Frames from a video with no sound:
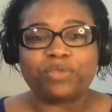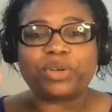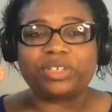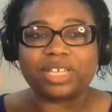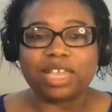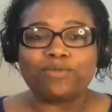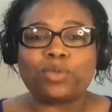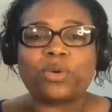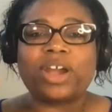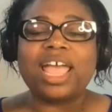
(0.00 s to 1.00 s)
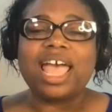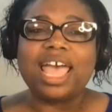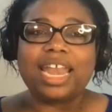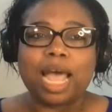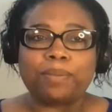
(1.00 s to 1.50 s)
If we're looking for
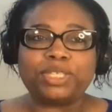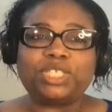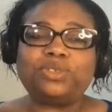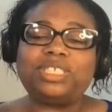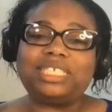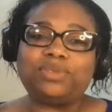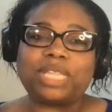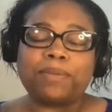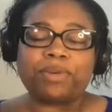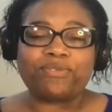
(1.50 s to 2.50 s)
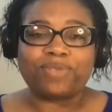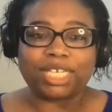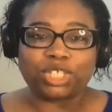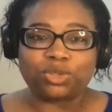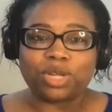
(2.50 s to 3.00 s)
an opportunity with a
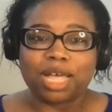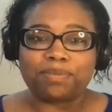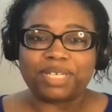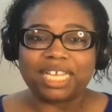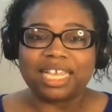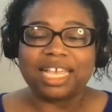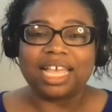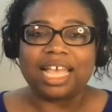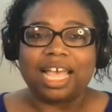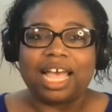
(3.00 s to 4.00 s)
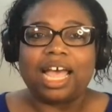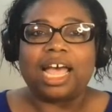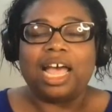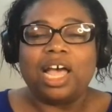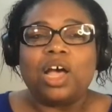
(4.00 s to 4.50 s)
professional company,
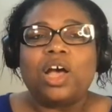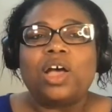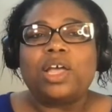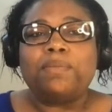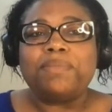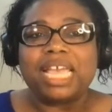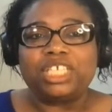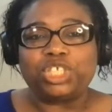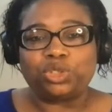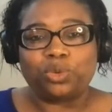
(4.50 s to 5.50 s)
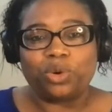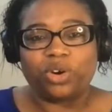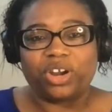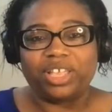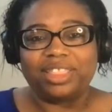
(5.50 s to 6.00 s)
make
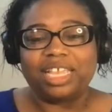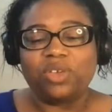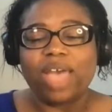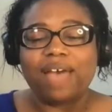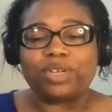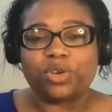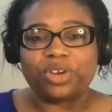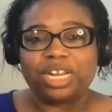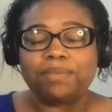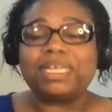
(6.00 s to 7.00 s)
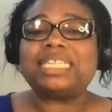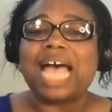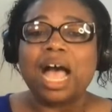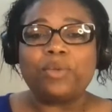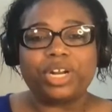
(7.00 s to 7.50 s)
sure that you have a greeting, because
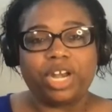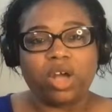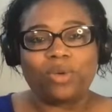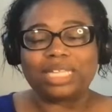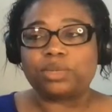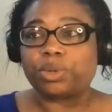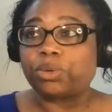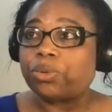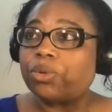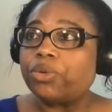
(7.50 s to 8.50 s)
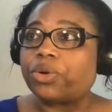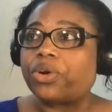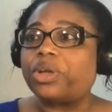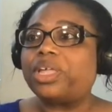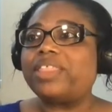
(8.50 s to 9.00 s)
I want to know as a
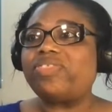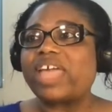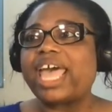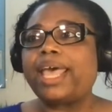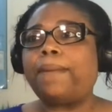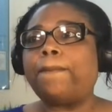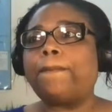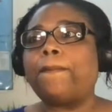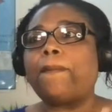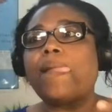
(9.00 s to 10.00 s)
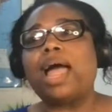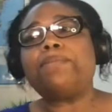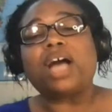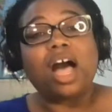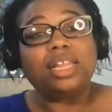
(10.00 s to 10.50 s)
recruiter that
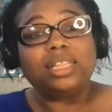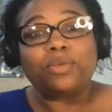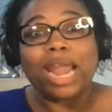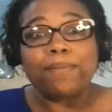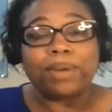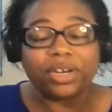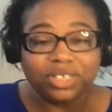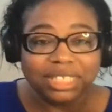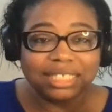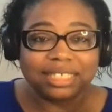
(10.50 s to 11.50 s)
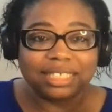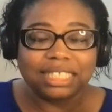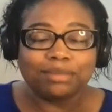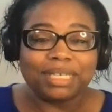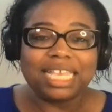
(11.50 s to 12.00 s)
I'm calling the right person
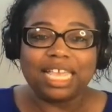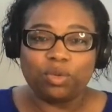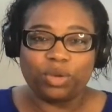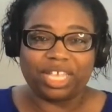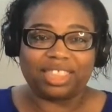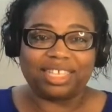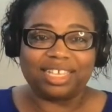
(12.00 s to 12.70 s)
to begin with.